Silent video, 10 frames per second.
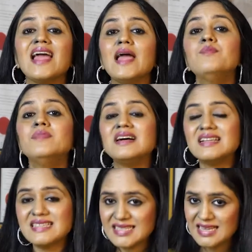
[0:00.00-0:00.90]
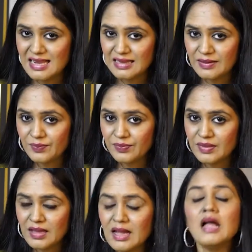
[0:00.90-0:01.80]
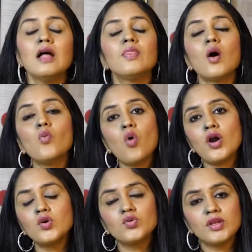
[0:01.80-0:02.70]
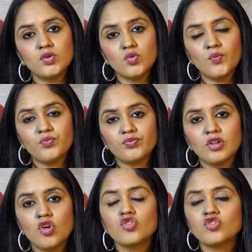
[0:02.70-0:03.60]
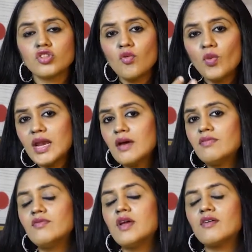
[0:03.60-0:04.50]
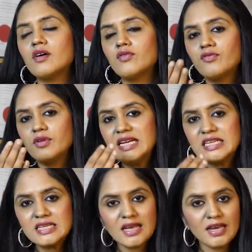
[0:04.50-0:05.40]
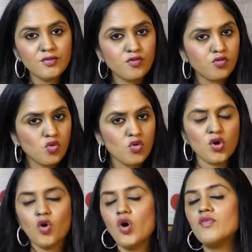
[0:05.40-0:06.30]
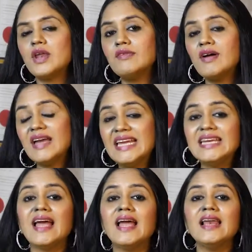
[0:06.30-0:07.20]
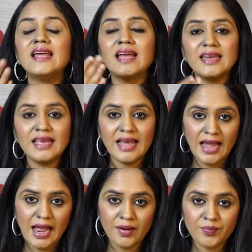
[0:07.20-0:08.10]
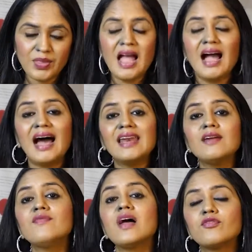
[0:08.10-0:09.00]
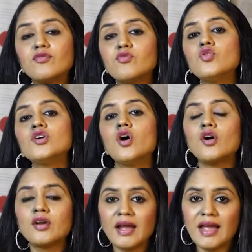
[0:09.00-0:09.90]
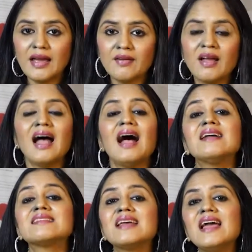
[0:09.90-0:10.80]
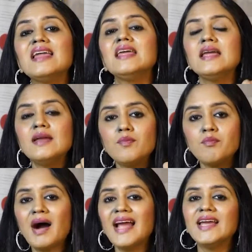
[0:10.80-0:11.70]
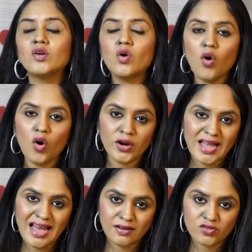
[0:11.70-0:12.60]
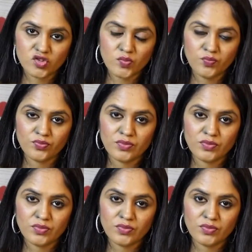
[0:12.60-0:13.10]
M cell. Now what do they do? So the whenever we are eating any food or whenever inhaling any air, and if that food or air has any microorganism